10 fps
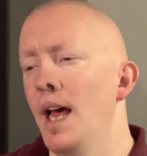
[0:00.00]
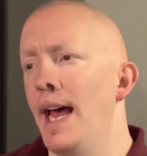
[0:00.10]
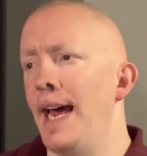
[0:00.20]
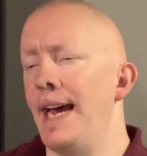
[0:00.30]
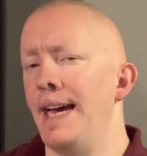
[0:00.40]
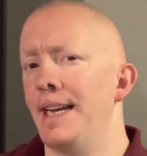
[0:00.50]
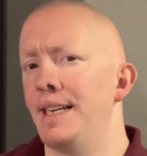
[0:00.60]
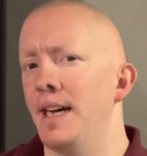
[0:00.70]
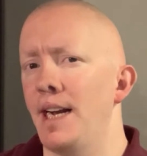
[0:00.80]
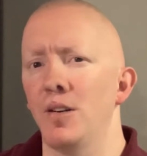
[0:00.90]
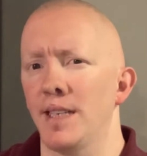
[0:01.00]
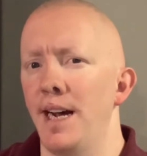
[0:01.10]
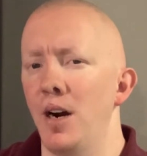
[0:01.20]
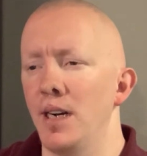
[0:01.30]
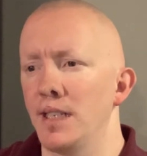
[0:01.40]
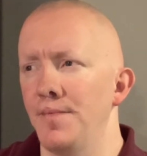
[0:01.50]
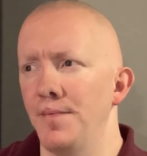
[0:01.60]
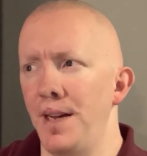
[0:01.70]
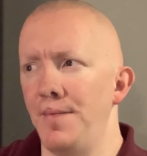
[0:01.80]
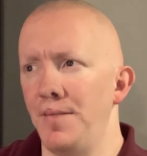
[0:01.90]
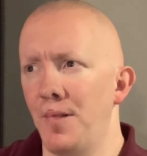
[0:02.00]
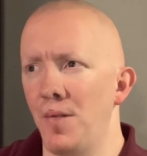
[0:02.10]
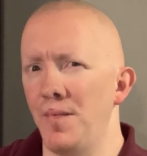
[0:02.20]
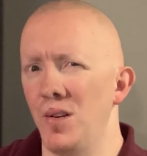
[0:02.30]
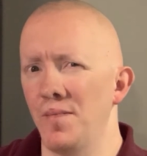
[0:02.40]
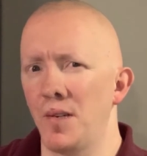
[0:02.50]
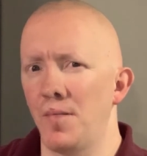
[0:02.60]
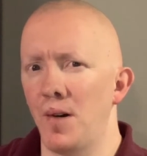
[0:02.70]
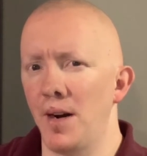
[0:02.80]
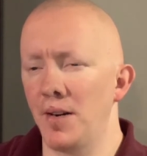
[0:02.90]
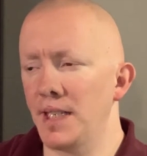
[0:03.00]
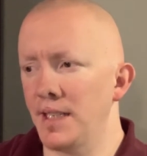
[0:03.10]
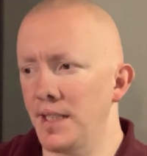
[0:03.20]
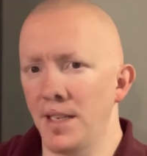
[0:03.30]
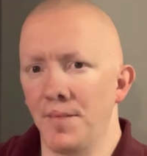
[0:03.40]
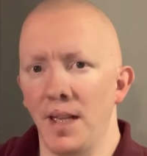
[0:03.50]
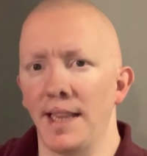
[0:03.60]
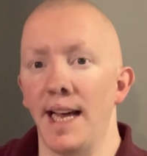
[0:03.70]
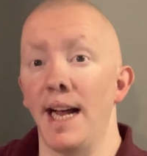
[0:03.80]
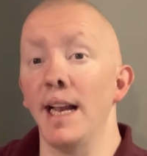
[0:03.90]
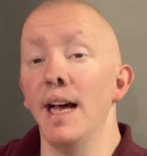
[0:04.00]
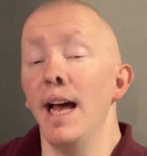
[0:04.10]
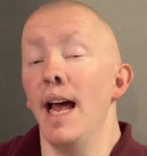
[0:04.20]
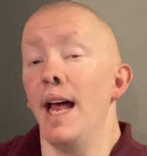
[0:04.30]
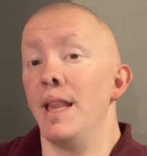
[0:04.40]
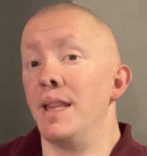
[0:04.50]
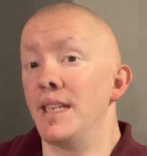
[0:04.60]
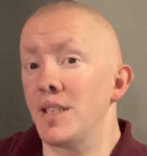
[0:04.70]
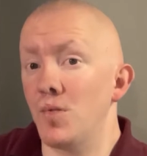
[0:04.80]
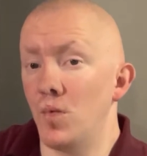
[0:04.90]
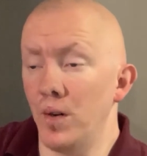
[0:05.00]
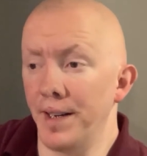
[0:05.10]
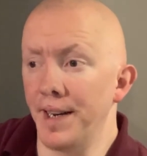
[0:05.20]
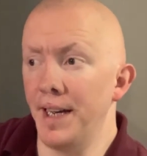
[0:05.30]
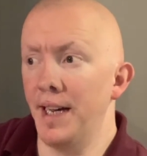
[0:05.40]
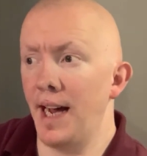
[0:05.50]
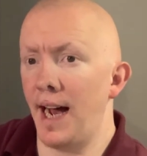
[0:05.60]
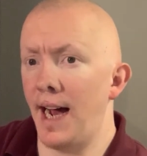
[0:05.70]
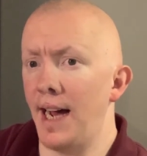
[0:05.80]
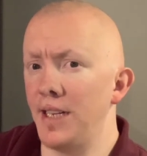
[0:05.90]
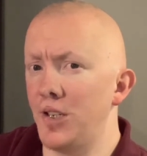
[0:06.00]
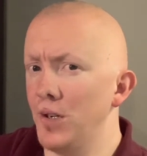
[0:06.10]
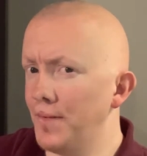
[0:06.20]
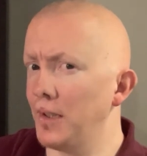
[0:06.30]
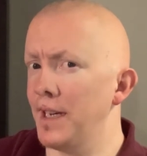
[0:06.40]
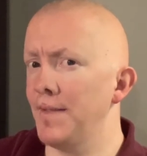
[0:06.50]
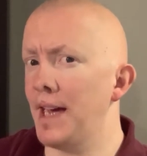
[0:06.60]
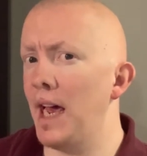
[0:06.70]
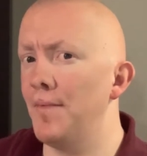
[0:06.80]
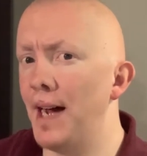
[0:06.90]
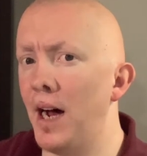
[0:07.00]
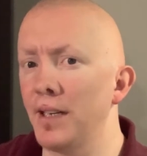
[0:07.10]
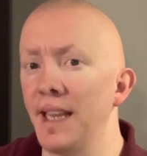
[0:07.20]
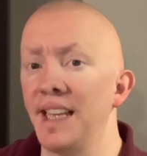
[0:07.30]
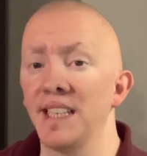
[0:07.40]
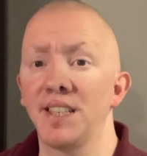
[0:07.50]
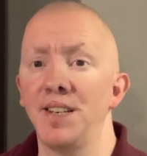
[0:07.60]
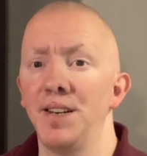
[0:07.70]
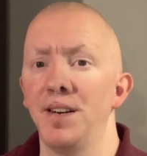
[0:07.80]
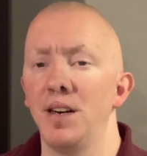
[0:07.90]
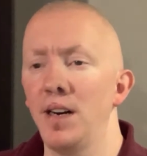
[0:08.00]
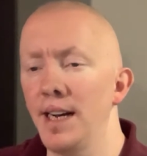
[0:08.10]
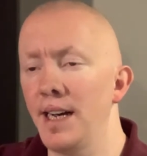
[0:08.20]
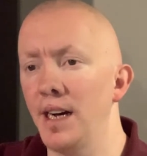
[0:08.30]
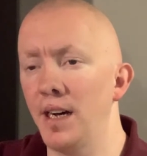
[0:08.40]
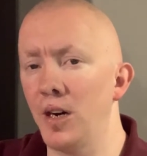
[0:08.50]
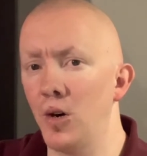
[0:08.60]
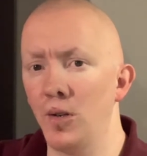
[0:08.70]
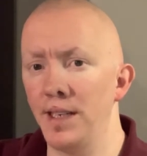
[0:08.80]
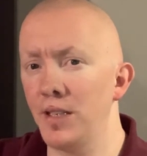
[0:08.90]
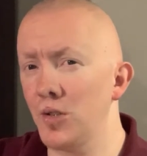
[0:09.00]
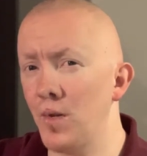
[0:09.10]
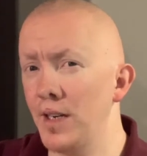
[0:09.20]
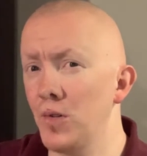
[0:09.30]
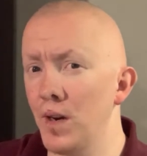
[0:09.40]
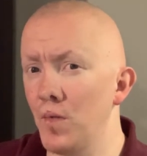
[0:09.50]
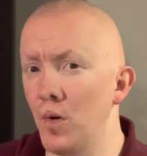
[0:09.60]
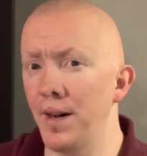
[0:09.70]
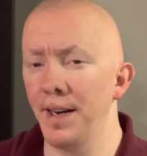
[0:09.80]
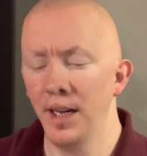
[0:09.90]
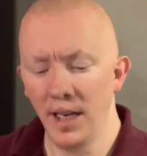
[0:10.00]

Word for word: and I know it's Eris, maybe Parfumes or Fragrances, something like that. This one I do believe came out this year, early 2021,